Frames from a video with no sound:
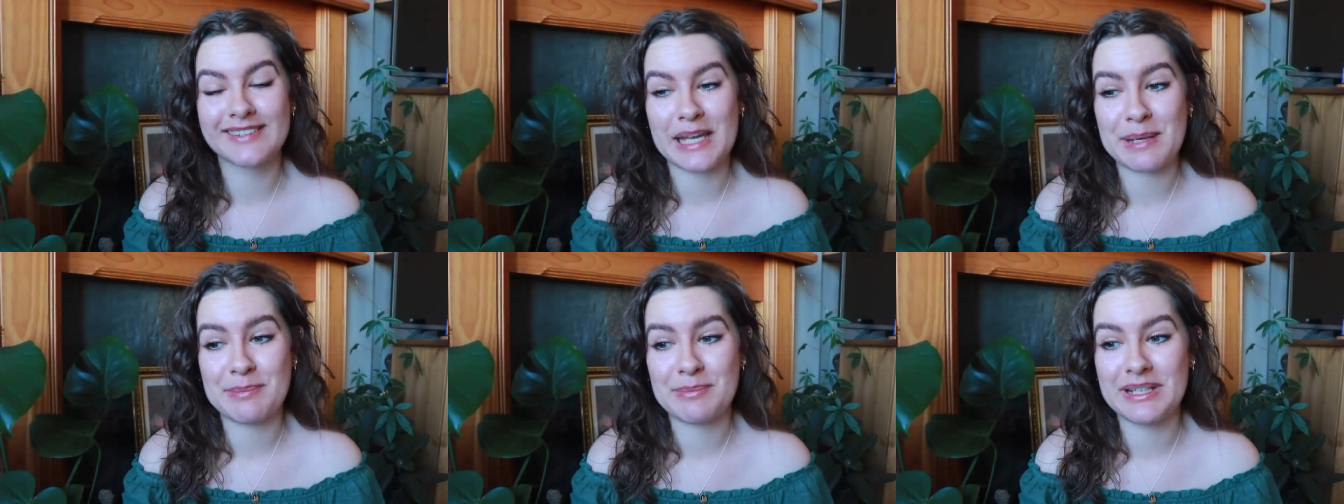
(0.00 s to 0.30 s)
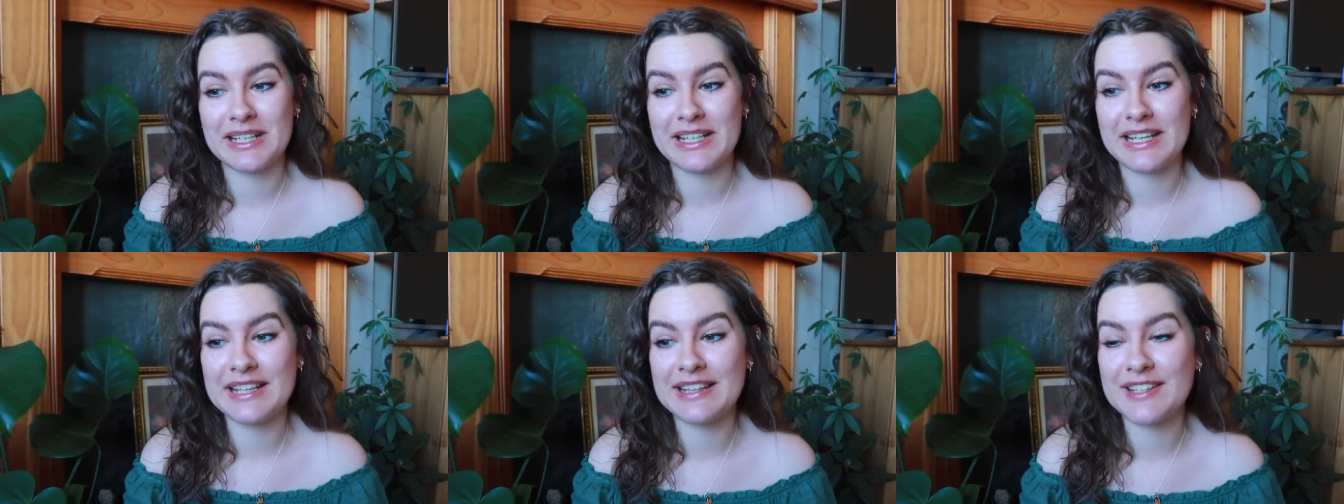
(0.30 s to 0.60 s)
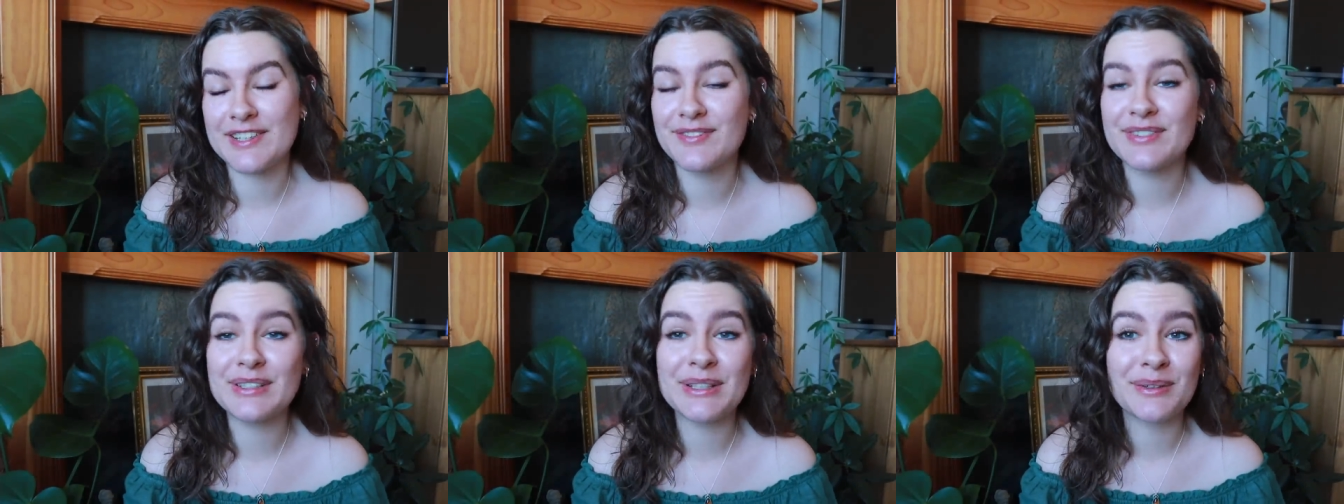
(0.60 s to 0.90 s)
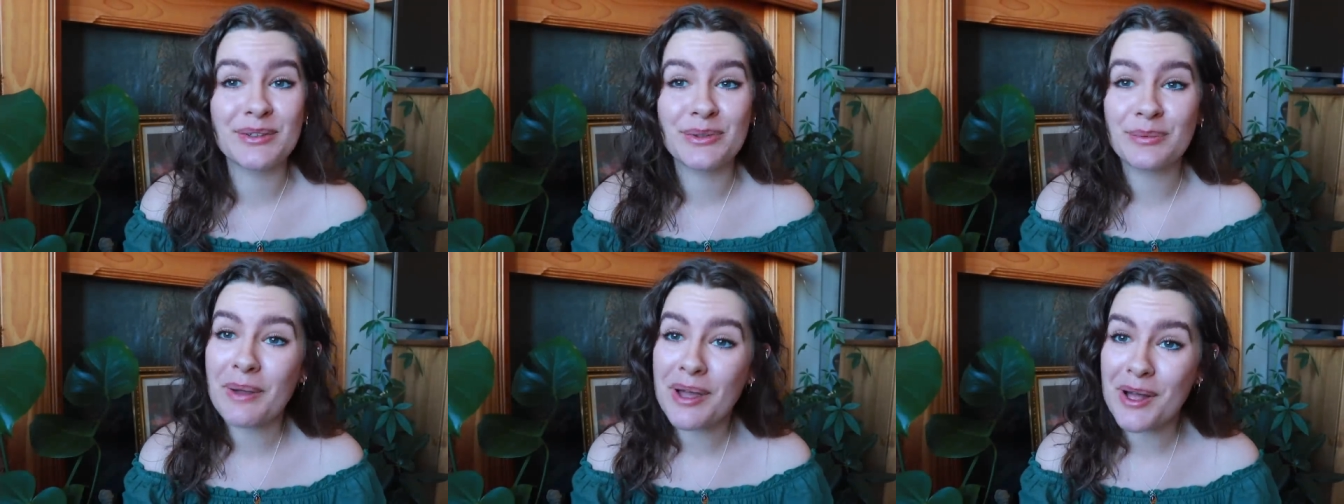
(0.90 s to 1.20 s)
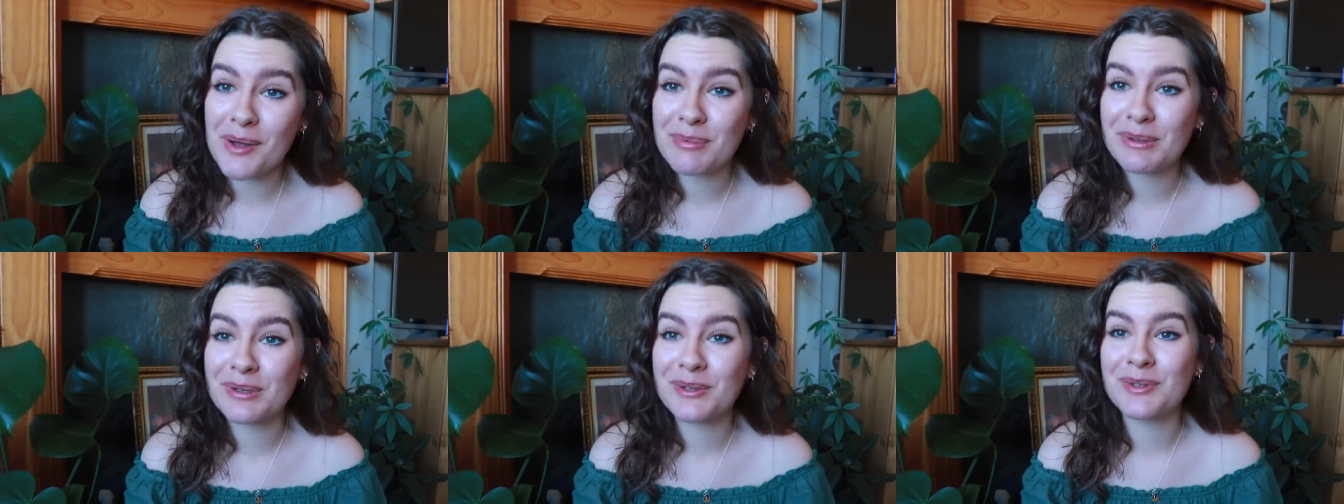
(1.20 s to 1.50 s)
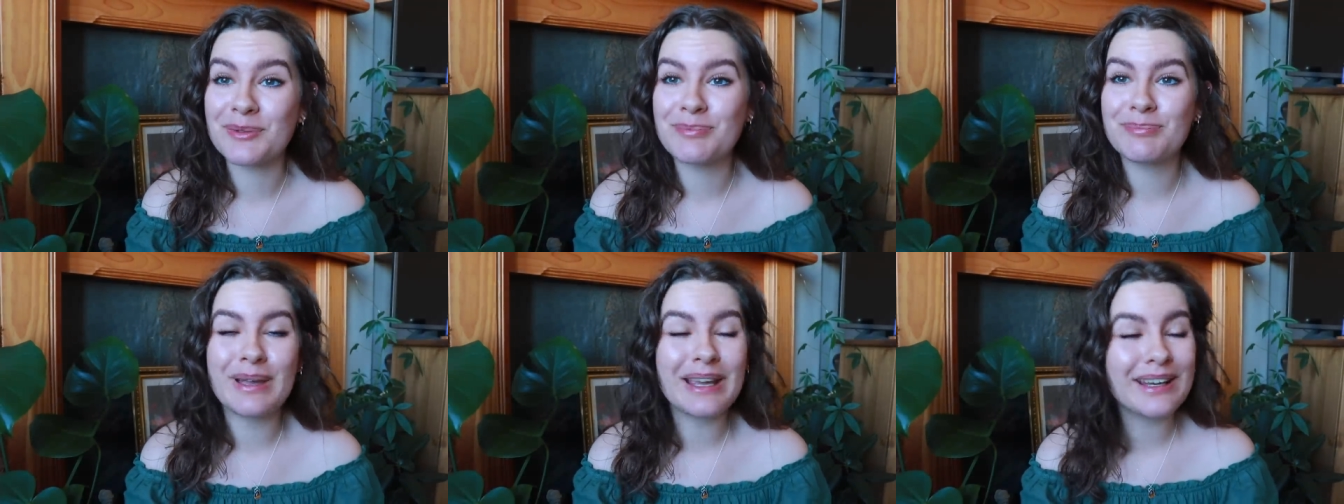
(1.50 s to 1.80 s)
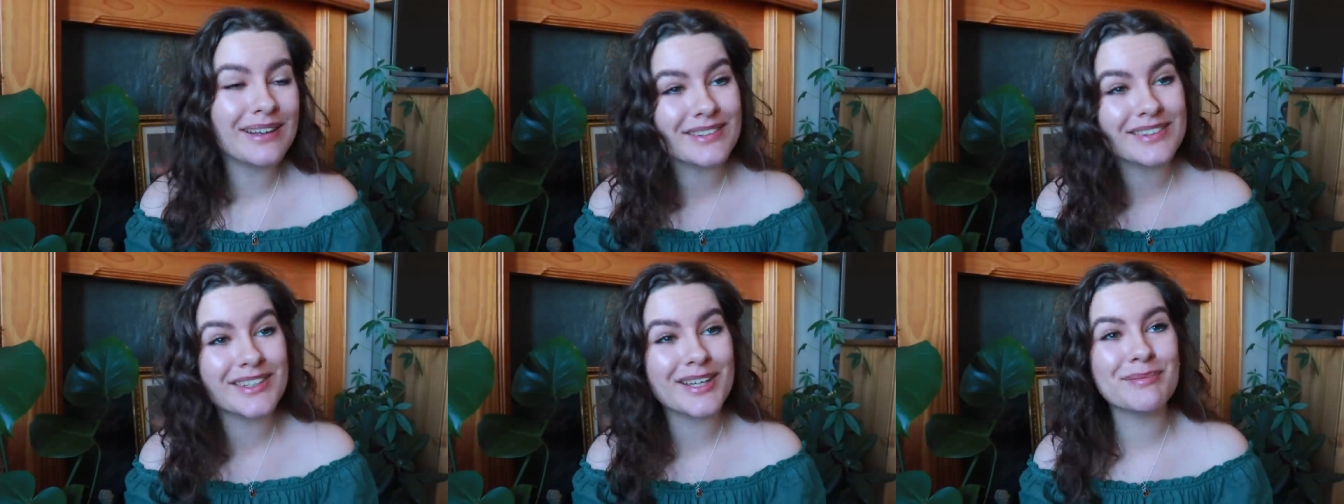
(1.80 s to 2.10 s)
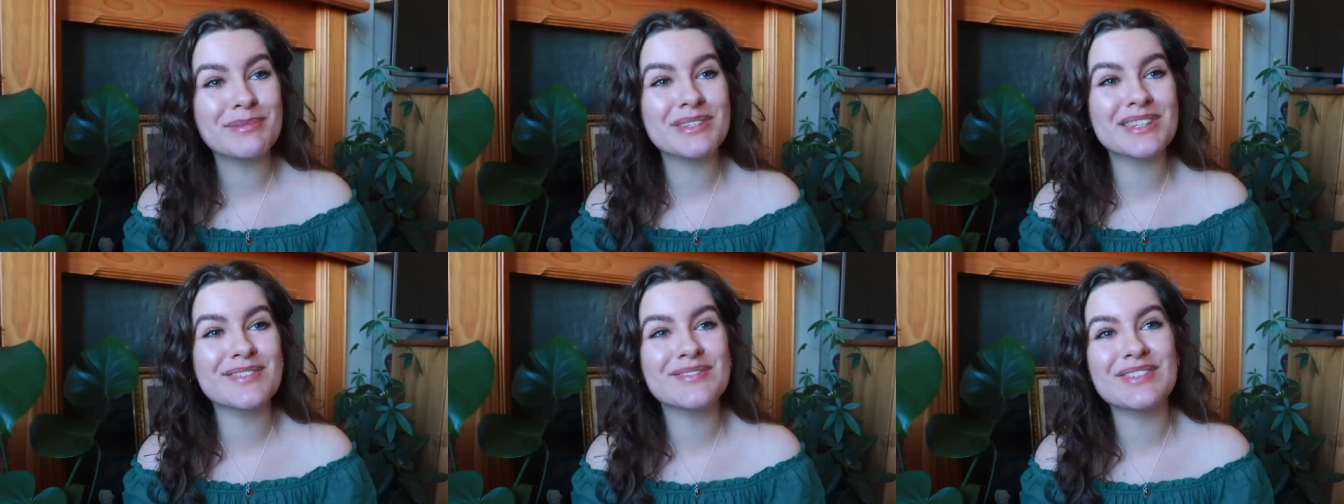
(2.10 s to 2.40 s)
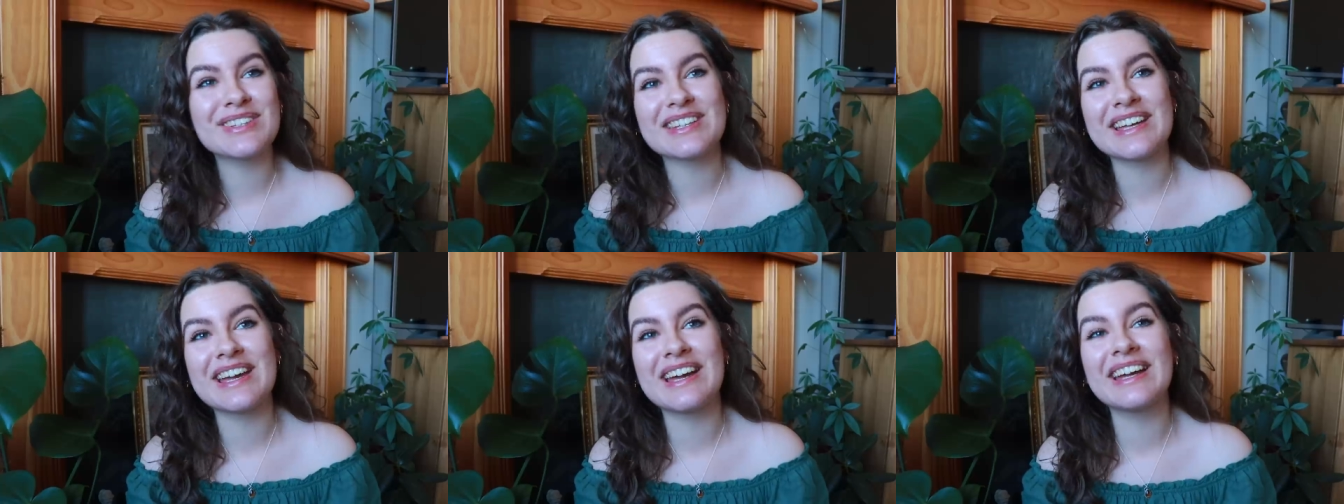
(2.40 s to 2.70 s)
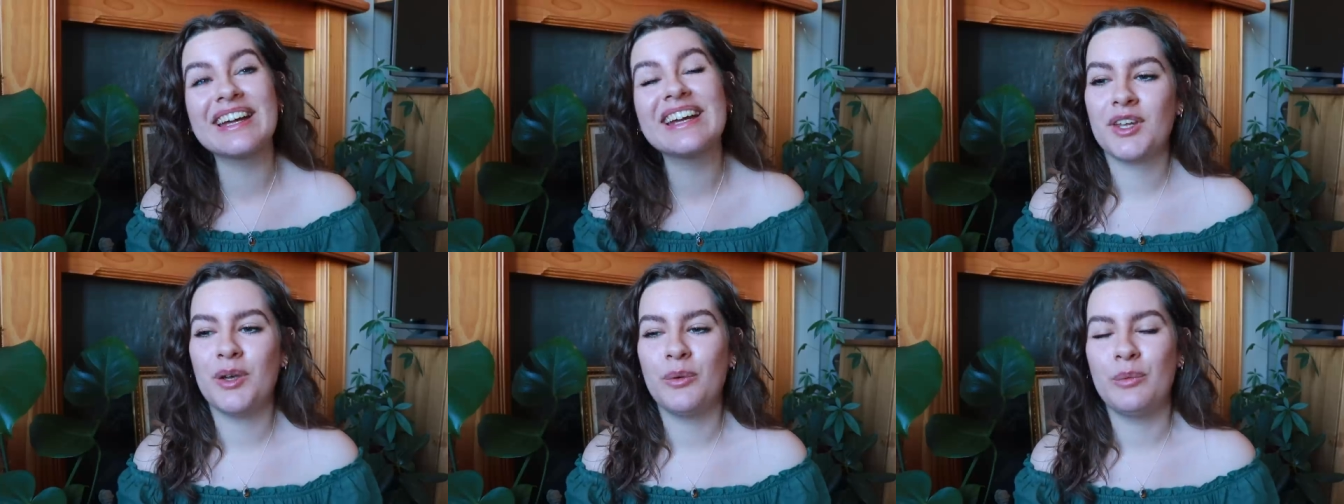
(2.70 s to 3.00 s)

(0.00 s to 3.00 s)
happening in this video as well because Becca's coming to visit,